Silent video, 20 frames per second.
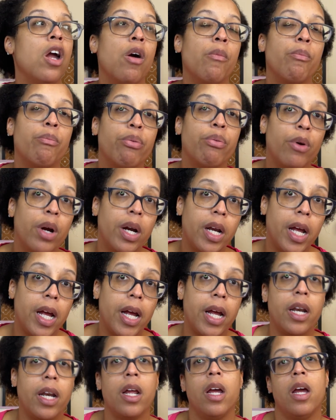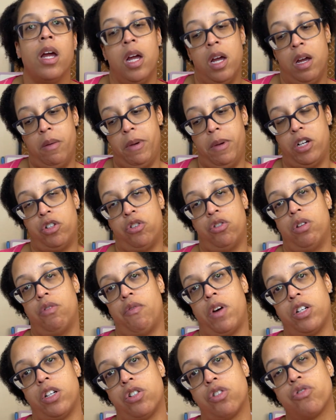print it, make sure the
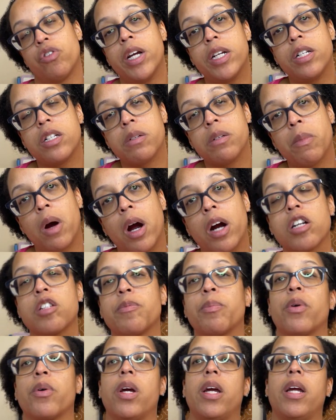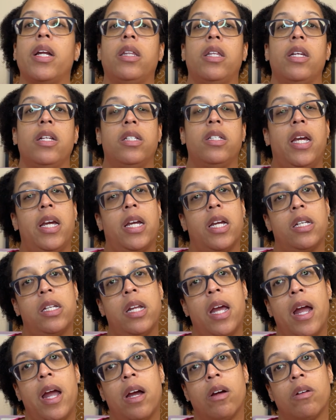registration marks print, then take it
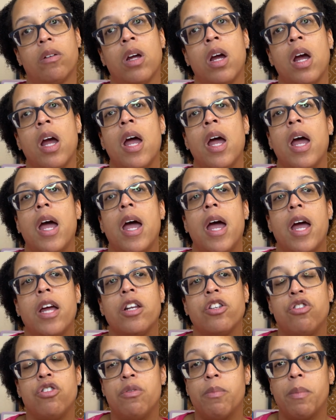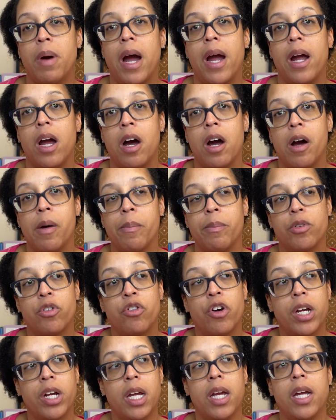down to my
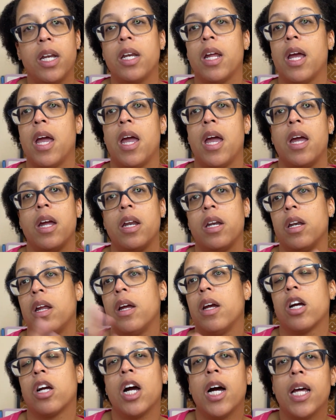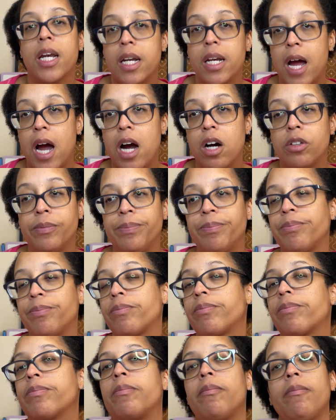Cricut and cut it out.
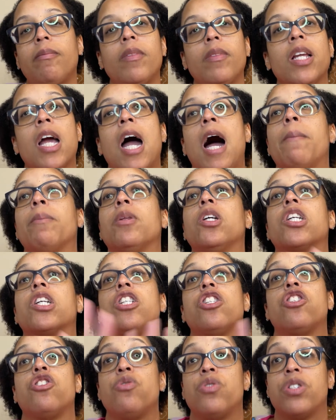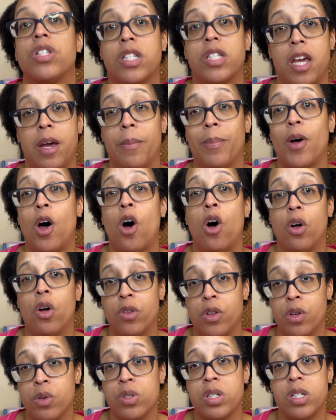I'm looking to skip all
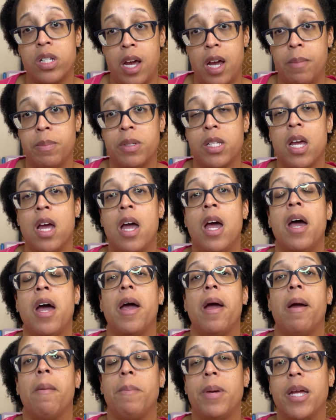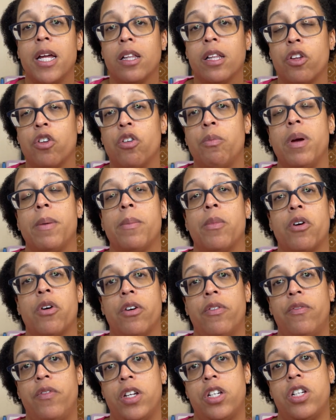those steps and be a little bit more
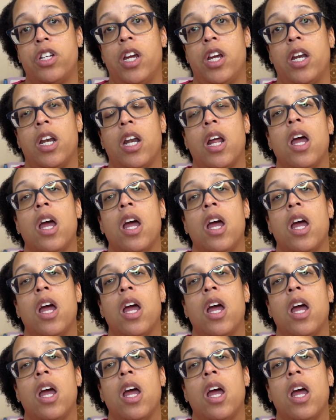efficient,